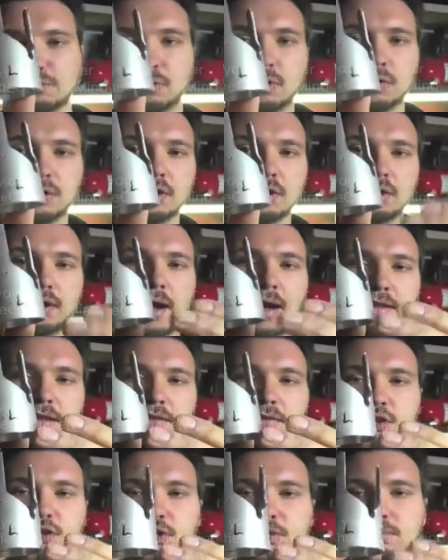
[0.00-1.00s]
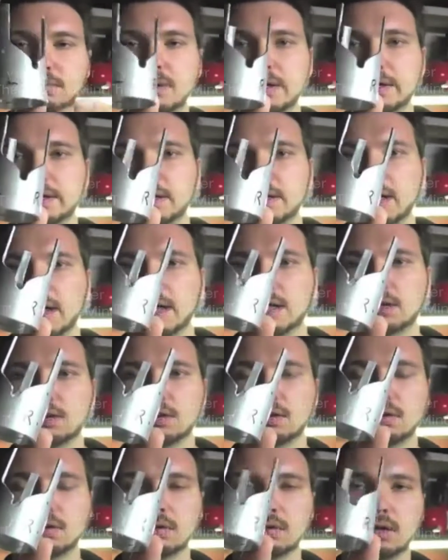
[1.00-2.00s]
your activation button and
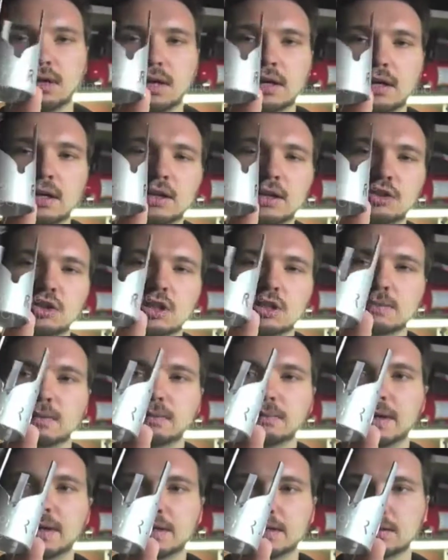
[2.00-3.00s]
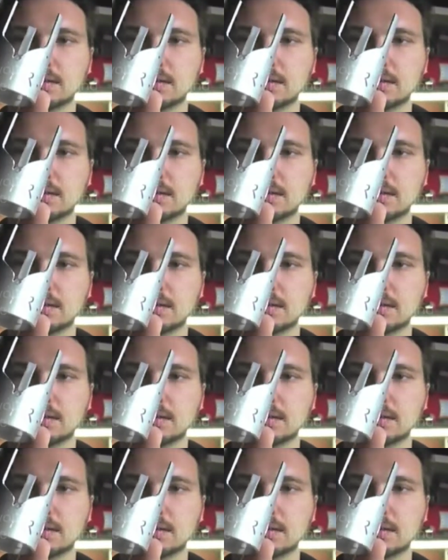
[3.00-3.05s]
your adjustment button.